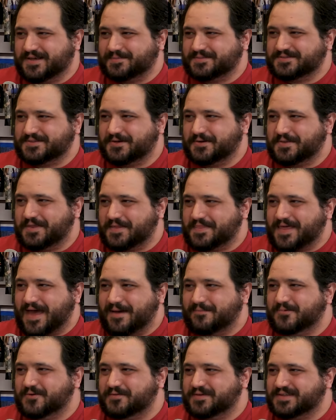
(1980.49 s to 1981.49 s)
episode that
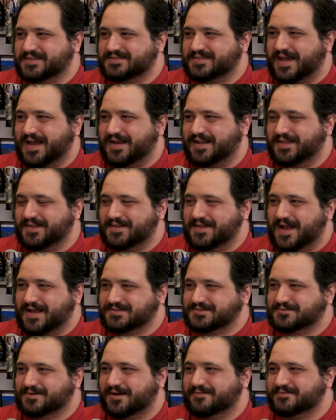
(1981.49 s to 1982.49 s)
that movie decided
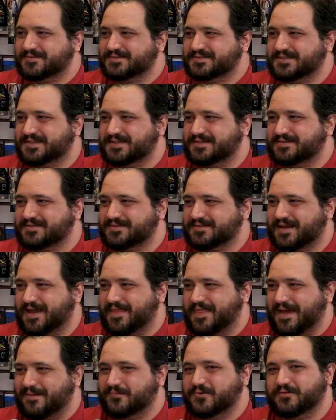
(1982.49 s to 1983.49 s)
not to reference it
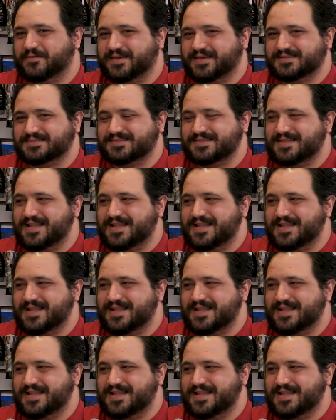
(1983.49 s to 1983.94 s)
and that movie is